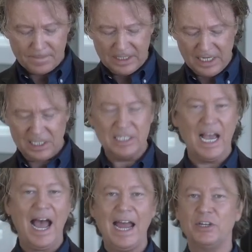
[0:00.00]

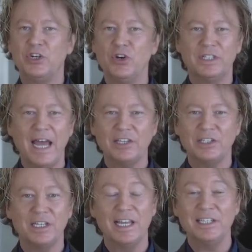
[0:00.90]
designed your
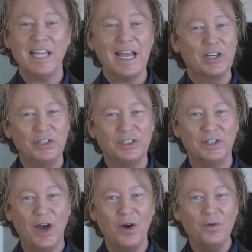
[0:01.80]
destiny. Isn't that good to
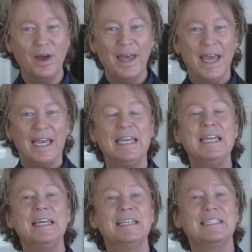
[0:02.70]
know?
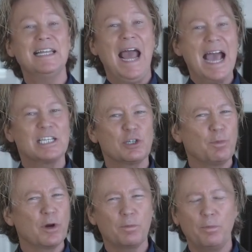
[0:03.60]
He is an
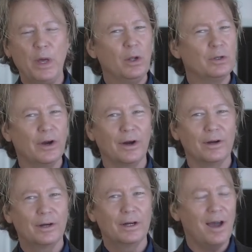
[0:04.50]
expert
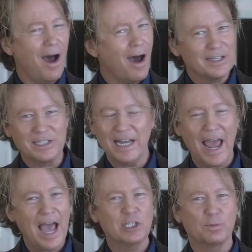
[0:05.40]
builder. God is an
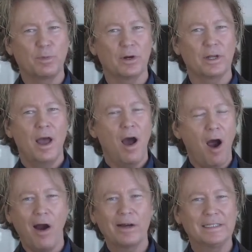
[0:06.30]
expert
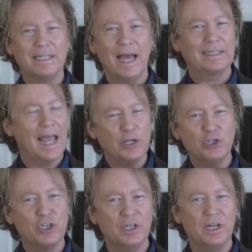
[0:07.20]
architect,
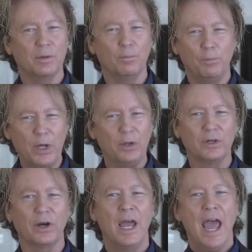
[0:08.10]
engineer,
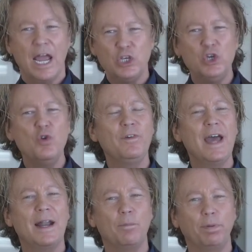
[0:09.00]
builder, and you've
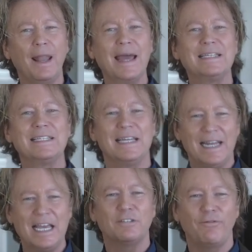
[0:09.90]
got a place in
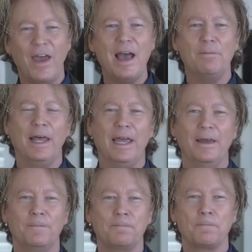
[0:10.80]
His family.
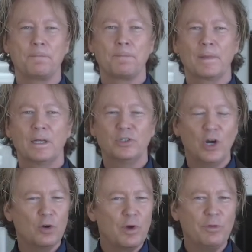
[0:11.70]

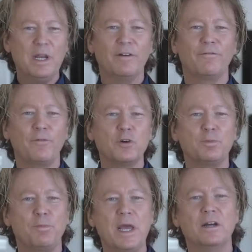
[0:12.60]
Turn with me to 1
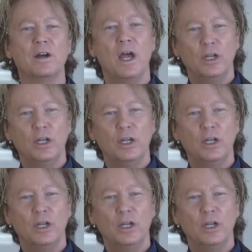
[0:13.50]
Peter